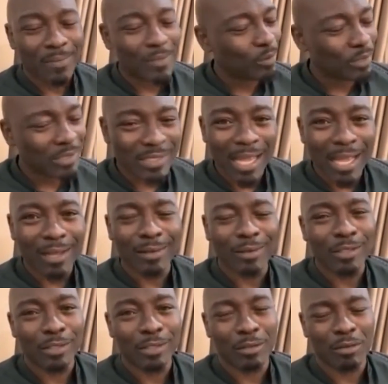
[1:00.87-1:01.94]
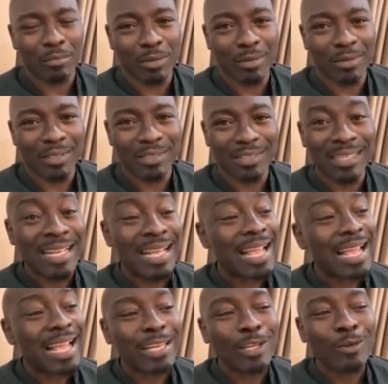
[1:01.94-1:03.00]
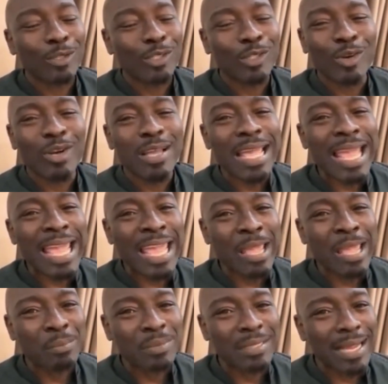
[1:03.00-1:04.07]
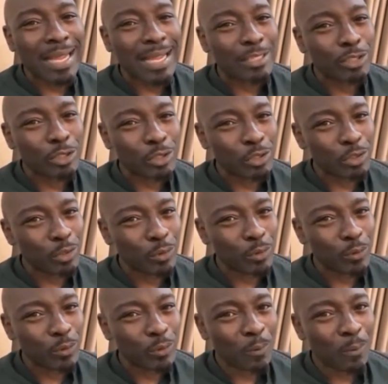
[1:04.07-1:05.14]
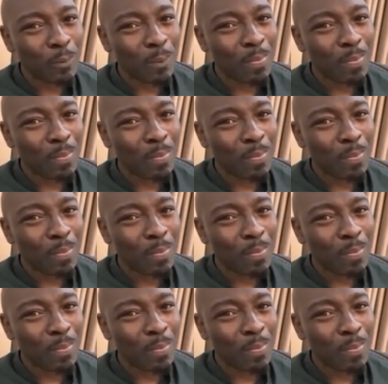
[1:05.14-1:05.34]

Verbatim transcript: It was psychological operation. And it was not aimed at you